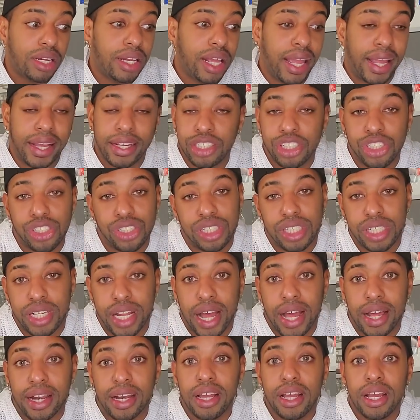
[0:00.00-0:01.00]
answer to
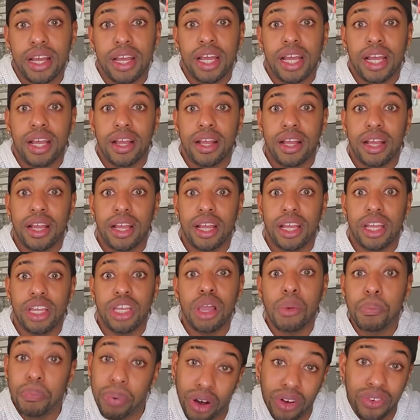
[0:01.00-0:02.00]
that.
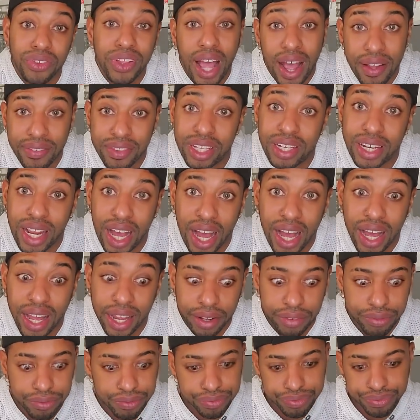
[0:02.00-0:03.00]
You both have to
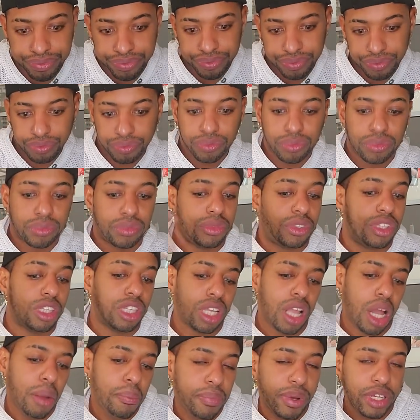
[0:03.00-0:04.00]
die.
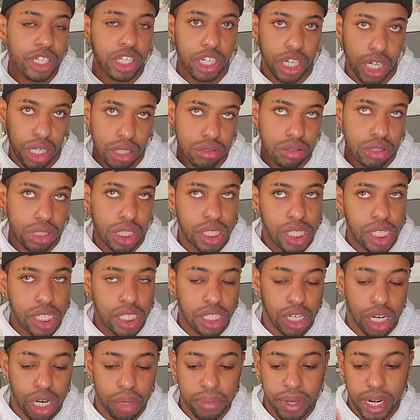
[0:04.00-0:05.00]
But, you know, it
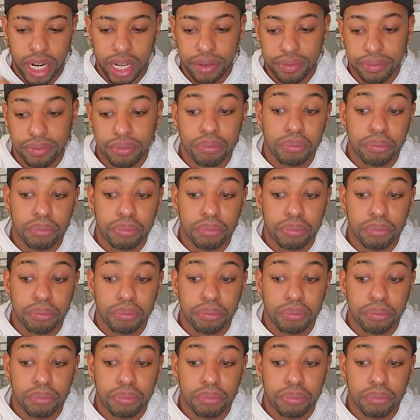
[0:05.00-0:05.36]
takes her a minute,